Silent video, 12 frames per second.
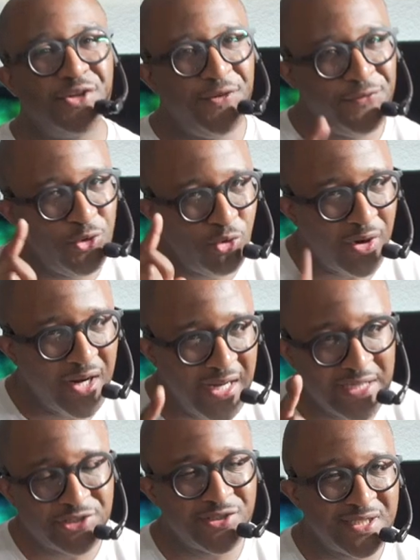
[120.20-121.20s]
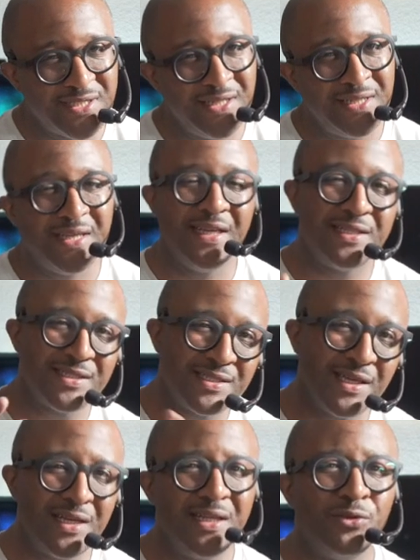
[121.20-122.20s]
if you are interested in
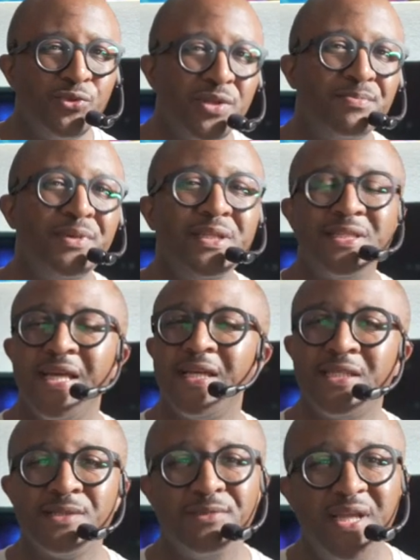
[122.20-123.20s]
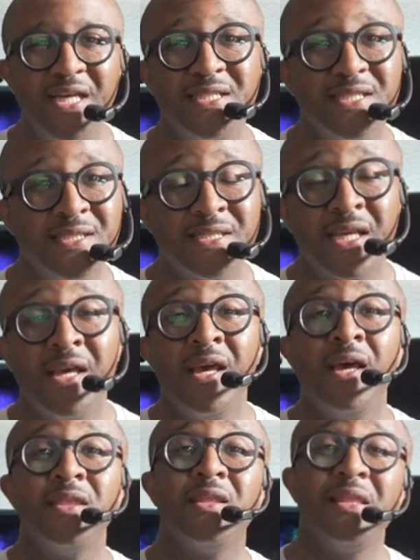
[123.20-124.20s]
studying with me, taking some lessons,
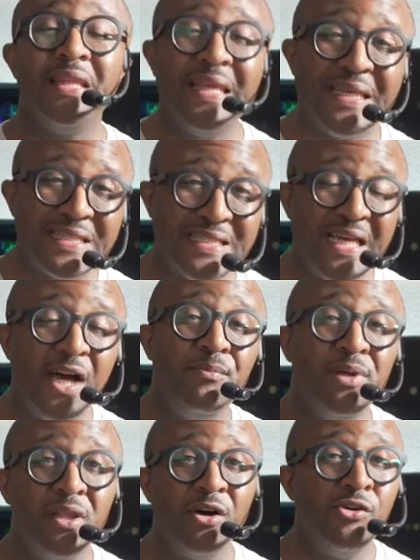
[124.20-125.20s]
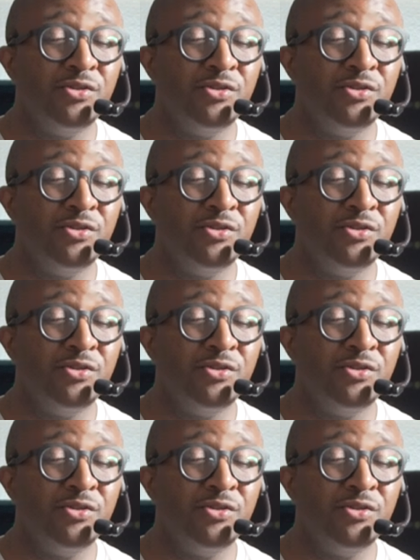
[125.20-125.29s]
the link is down below.